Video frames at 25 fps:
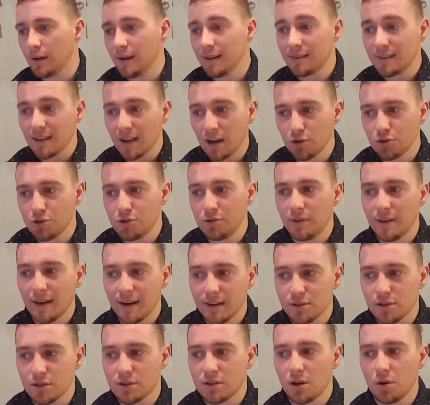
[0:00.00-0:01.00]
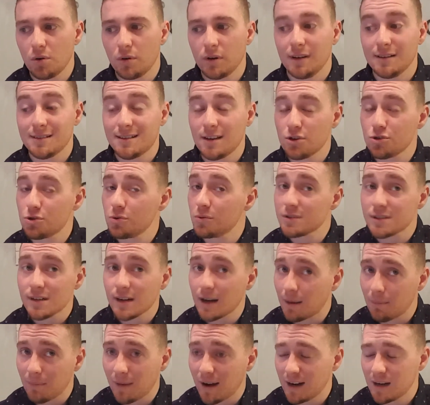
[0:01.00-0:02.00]
It tells you that it's a token. It tells you it's
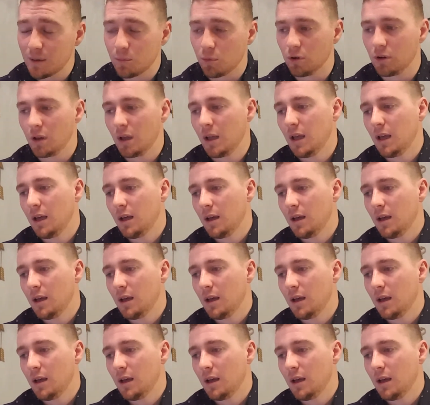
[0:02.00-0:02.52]
not mineable.